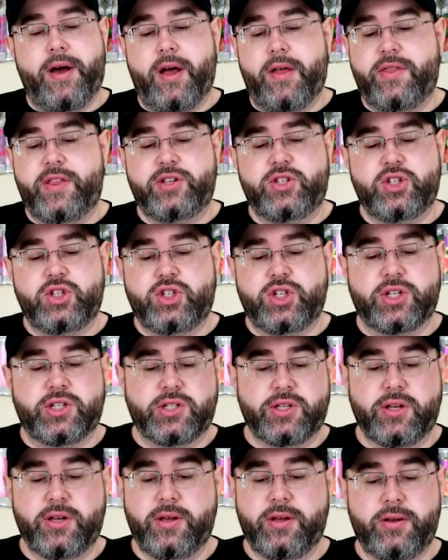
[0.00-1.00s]
This is
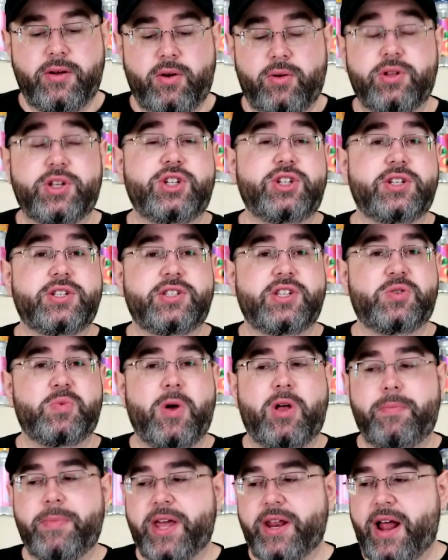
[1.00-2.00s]
just, holy shit, is this
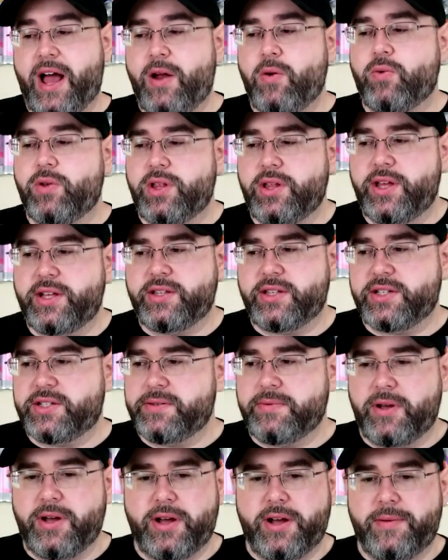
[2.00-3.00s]
well made. I really like
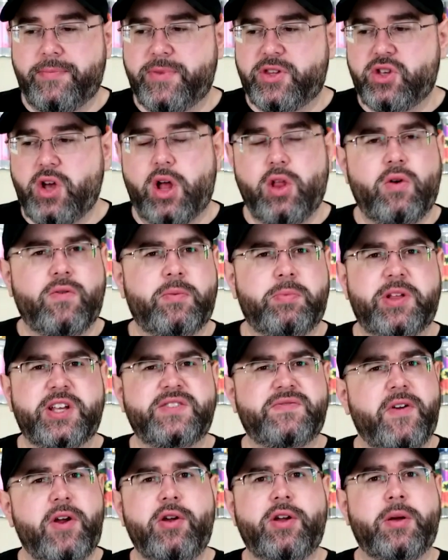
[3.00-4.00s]
this. It's all over the place,
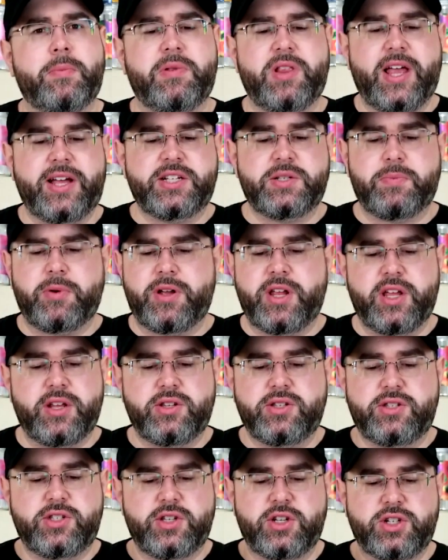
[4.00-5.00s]
very complex, but
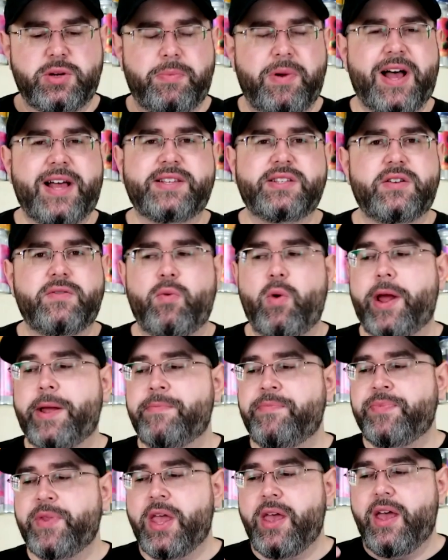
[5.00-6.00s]
in such a positive
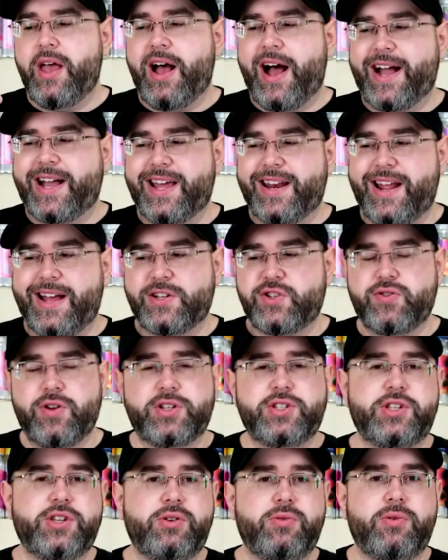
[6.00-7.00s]
way. I cannot
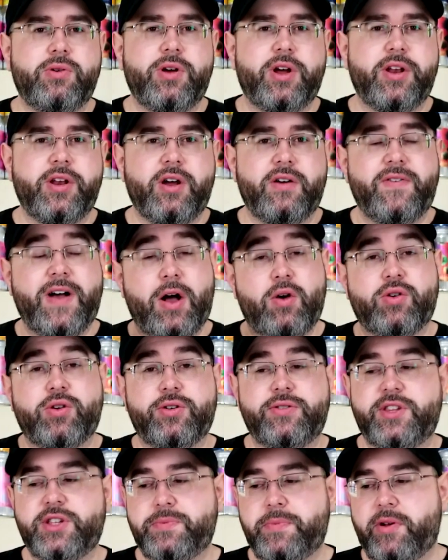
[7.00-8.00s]
stress to you enough how
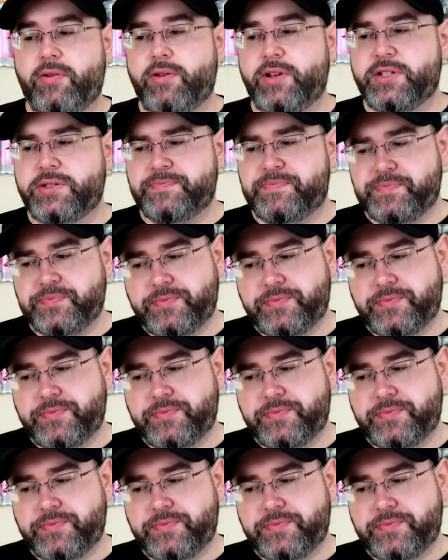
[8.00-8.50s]
good this beer is.